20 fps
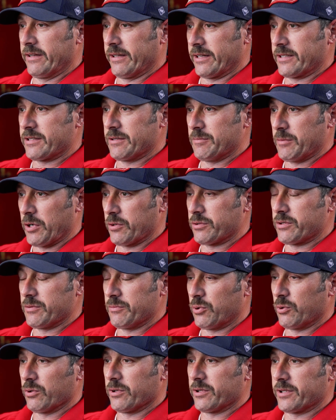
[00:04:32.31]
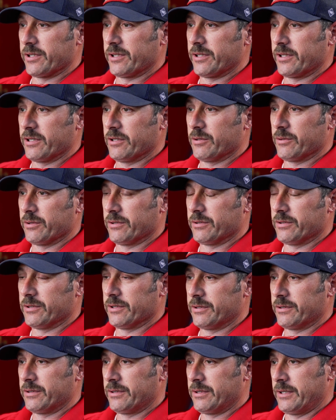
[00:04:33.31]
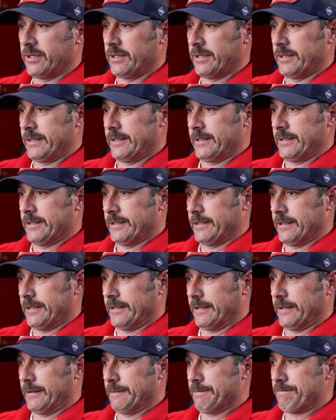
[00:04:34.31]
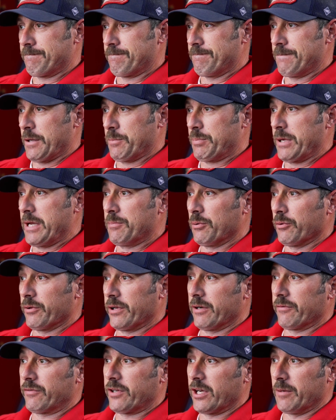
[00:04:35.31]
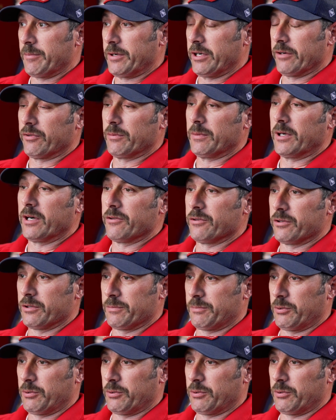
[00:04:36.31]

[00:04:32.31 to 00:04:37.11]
and that's the most important thing going on. The people that have come here from other